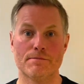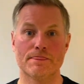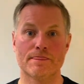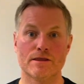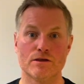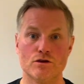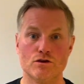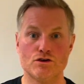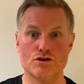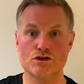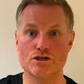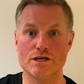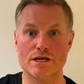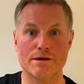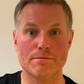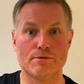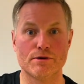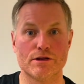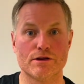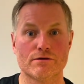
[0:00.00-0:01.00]
you just
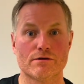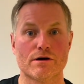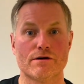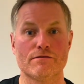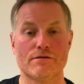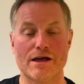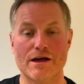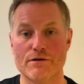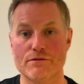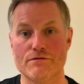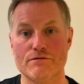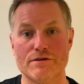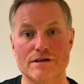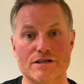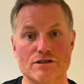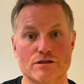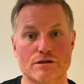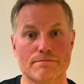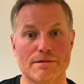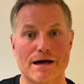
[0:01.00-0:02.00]
keep putting your own health and
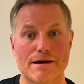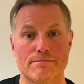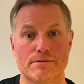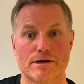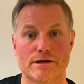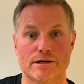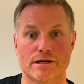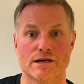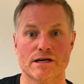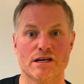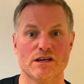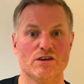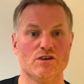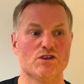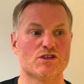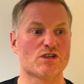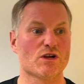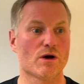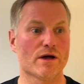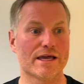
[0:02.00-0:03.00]
fitness on the back burner. You
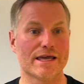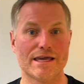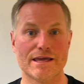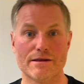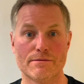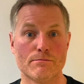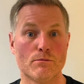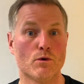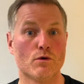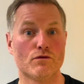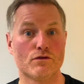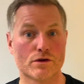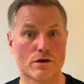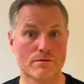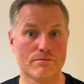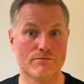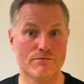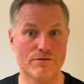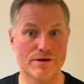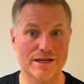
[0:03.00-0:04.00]
start eating more for
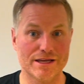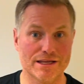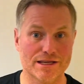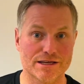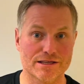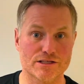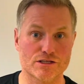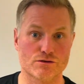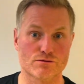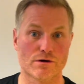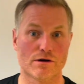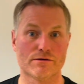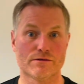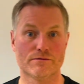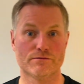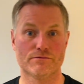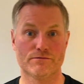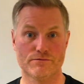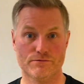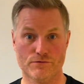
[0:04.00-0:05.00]
convenience rather
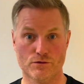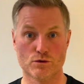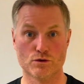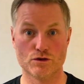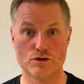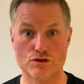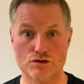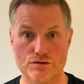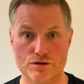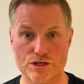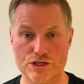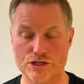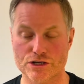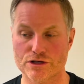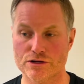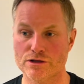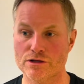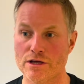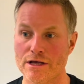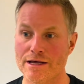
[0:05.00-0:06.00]
than for
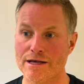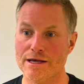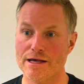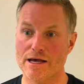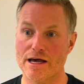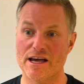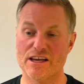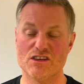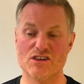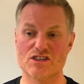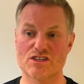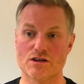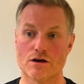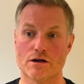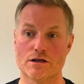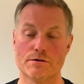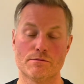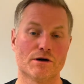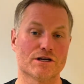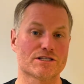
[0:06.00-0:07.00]
nutrition.
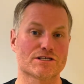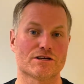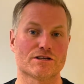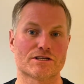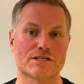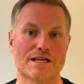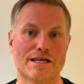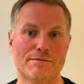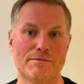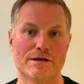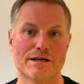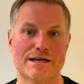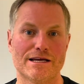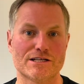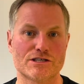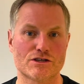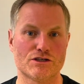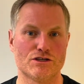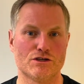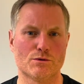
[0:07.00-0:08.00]
You might start sleeping
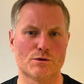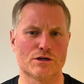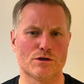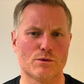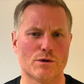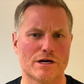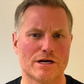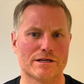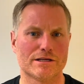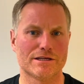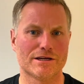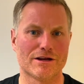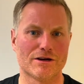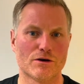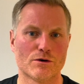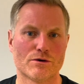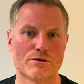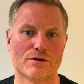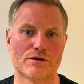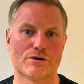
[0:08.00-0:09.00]
less because you want to work
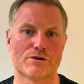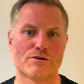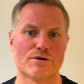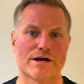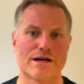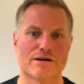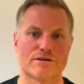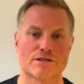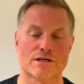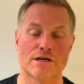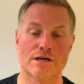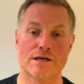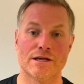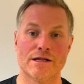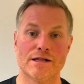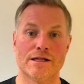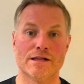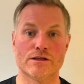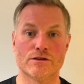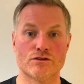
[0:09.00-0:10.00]
longer and longer hours.
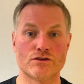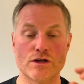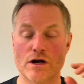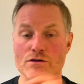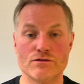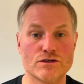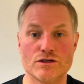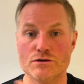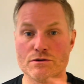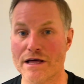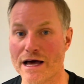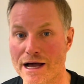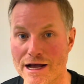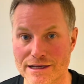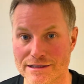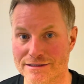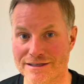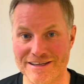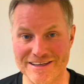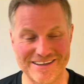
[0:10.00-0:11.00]
Don't do that.